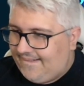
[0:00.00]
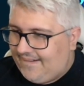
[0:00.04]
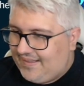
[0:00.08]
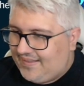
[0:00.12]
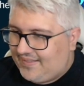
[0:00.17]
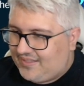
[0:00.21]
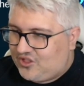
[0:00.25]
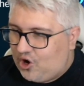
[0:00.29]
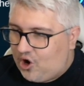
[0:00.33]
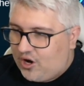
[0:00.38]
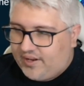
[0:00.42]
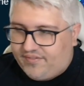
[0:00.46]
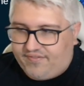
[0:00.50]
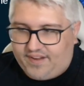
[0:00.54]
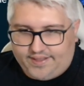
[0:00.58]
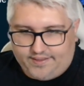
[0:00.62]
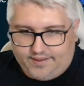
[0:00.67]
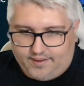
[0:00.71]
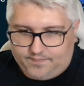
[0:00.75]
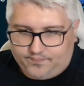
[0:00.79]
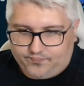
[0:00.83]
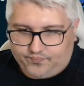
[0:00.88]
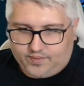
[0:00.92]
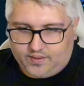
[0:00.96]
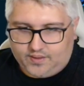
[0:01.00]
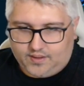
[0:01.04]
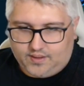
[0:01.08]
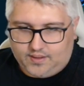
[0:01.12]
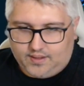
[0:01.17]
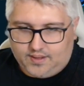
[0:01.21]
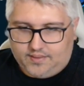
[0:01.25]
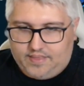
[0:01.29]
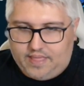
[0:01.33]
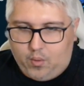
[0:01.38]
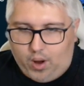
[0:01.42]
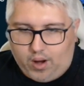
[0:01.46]
Target Finder.
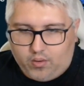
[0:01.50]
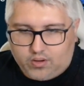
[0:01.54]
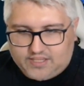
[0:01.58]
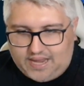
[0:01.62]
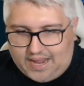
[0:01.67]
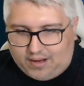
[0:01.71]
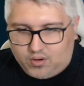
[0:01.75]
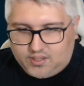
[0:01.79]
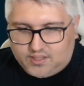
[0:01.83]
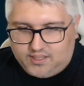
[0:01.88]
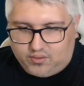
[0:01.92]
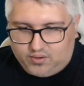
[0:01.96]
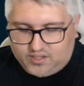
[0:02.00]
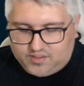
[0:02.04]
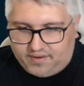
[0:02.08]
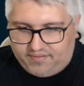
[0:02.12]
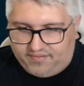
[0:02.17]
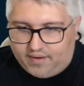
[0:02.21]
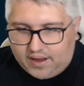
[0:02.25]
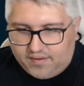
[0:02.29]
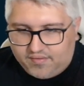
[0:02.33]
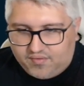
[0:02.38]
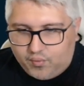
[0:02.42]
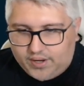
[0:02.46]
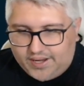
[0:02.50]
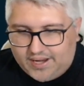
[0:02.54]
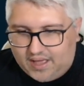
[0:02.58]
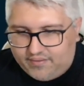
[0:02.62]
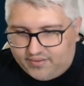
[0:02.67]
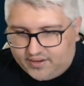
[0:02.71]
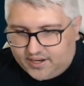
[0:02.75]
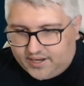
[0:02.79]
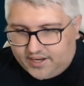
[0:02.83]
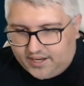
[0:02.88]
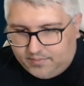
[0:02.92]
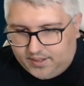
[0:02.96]
The wearer's accuracy increased by 5
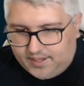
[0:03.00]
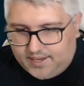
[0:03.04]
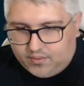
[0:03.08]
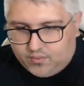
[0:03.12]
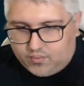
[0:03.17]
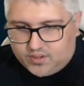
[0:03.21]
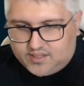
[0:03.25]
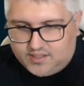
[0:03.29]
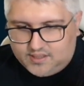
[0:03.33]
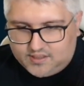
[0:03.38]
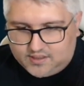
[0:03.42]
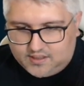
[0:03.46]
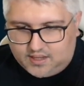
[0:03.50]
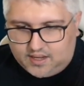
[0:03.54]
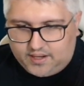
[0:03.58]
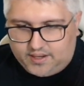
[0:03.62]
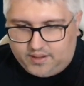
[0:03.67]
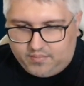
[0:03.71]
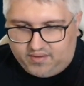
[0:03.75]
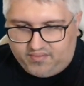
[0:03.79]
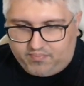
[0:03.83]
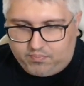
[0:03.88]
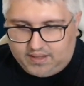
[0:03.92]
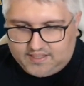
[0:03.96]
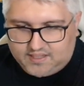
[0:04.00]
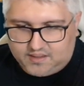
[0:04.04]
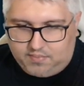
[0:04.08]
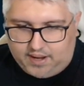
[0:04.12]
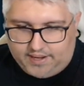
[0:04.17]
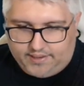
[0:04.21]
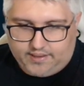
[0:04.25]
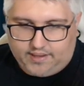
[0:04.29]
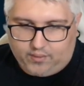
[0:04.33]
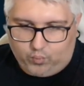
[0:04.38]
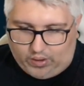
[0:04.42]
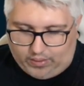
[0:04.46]
whenever an enemy resists a debuff placed by
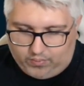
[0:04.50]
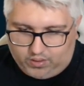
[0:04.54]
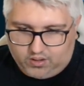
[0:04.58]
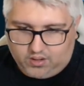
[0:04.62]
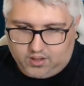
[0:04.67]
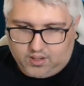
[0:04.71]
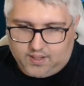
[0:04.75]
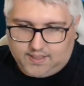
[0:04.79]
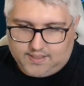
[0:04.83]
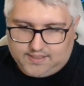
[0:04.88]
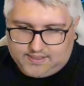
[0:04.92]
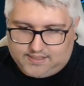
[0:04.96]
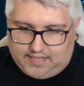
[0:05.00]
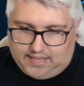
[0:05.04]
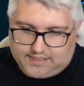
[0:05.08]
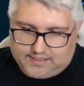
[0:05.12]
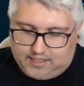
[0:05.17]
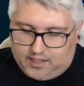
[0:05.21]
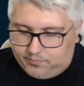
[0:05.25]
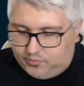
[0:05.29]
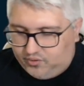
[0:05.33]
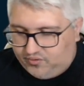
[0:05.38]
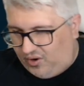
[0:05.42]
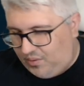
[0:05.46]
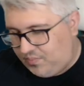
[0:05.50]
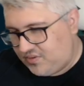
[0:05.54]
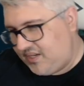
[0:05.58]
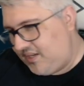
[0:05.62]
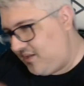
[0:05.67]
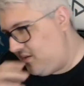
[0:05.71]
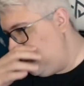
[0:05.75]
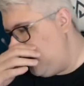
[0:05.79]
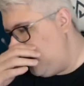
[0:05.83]
the wearer. Stacks up to 40%.